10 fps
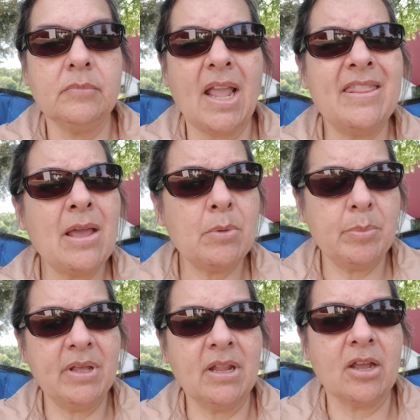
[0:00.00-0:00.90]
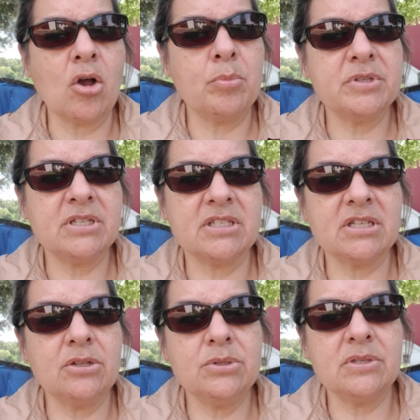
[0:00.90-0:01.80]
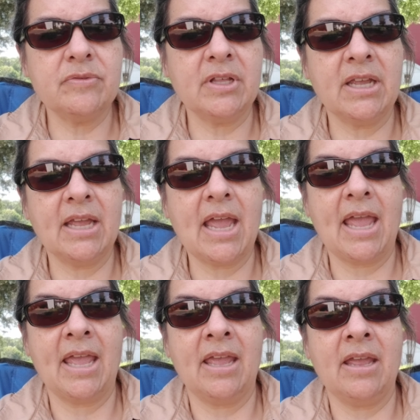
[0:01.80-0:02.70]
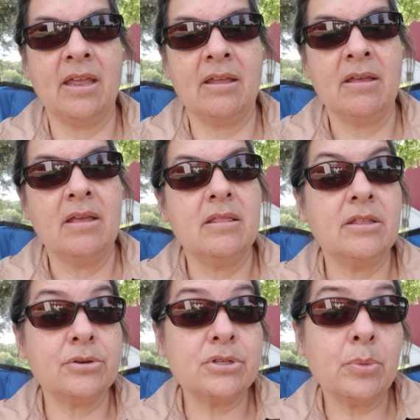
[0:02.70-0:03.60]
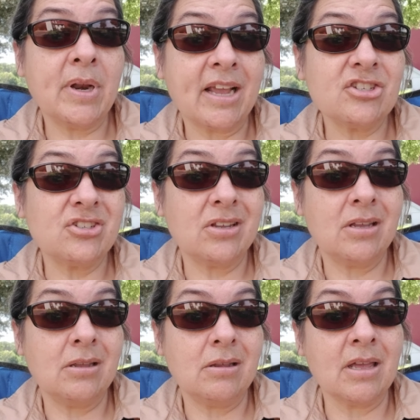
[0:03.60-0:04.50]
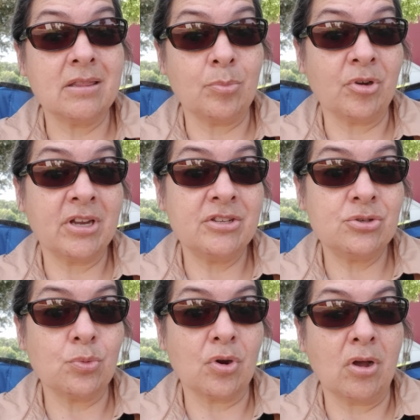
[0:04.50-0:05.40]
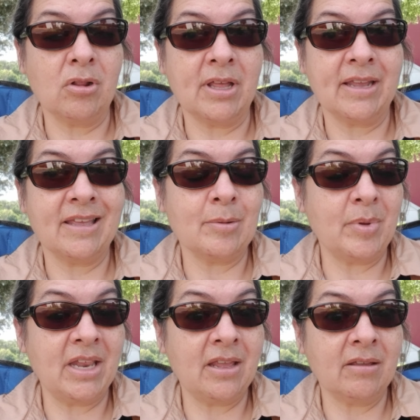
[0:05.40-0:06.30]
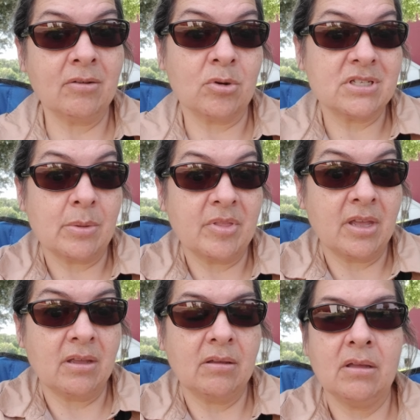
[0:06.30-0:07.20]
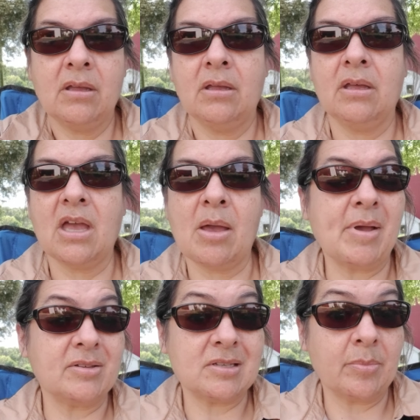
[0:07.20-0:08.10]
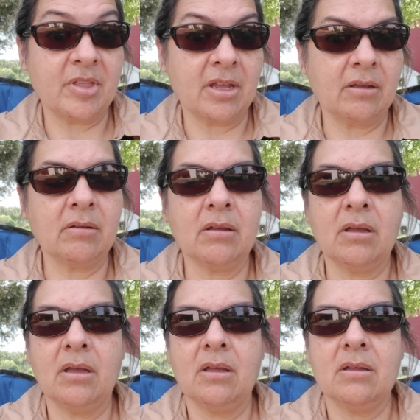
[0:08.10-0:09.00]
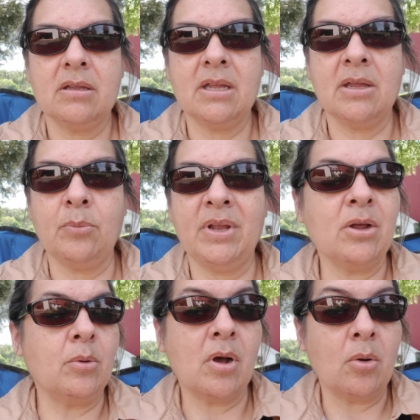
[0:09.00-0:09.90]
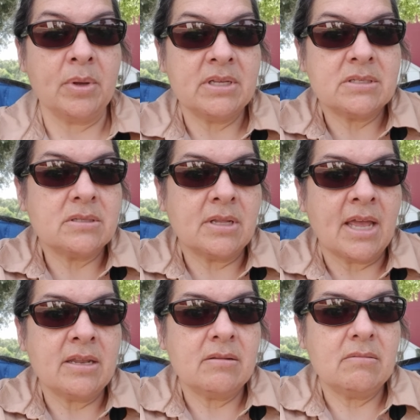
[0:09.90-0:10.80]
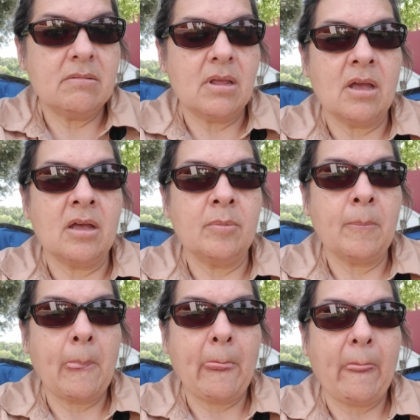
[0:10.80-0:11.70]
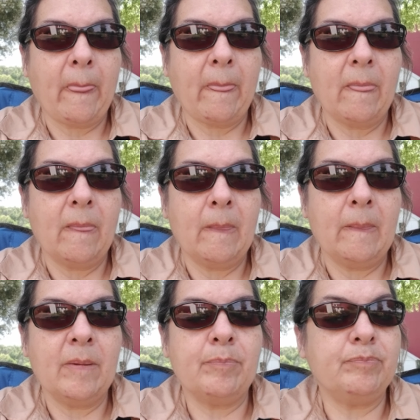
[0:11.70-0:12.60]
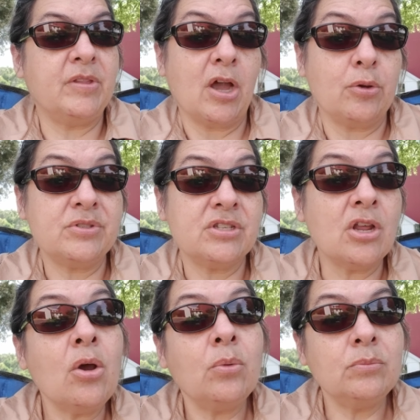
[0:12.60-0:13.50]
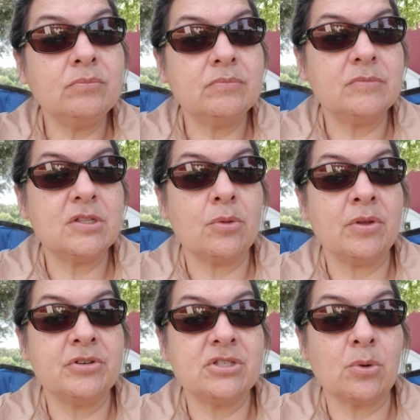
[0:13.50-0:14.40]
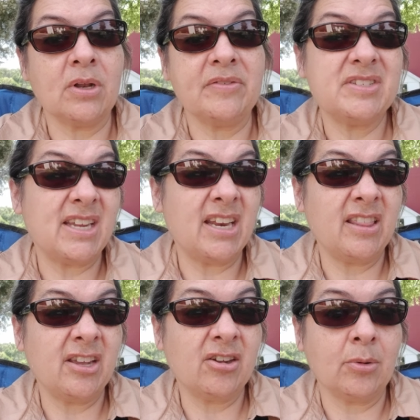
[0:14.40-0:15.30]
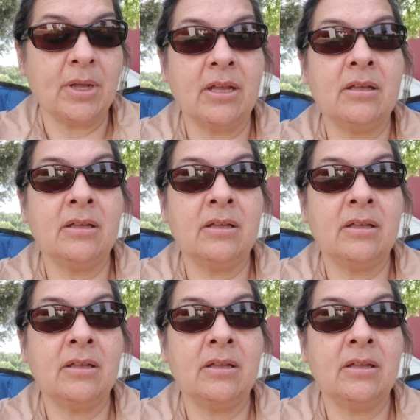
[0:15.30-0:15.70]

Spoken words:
And that would be like almost exclusively, hey, there's no one actually at the bridge. We're all like in a meeting or something about something. And we don't always let the host know. So they're just sort of left standing there going,